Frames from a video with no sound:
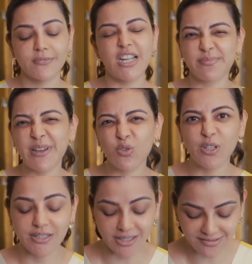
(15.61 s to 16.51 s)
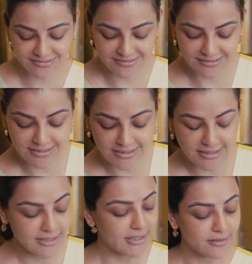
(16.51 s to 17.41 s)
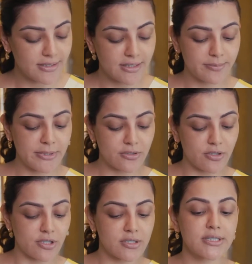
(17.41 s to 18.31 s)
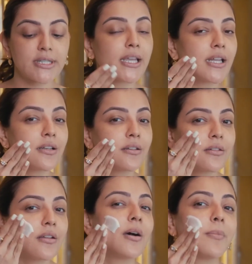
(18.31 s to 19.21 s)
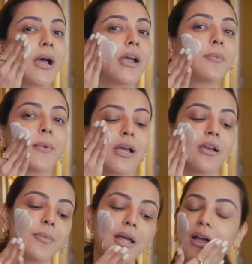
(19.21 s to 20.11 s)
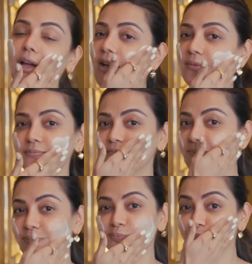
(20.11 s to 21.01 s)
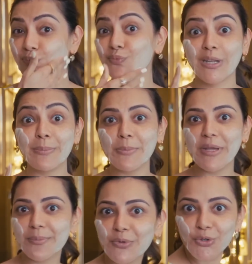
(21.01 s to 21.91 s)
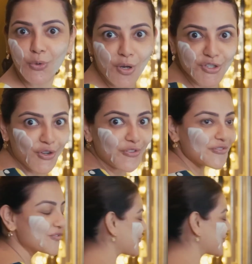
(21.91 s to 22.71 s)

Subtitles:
That's my holy grail. Take a little bit on your skin, apply. Give me a minute, I'm going to go wash it off.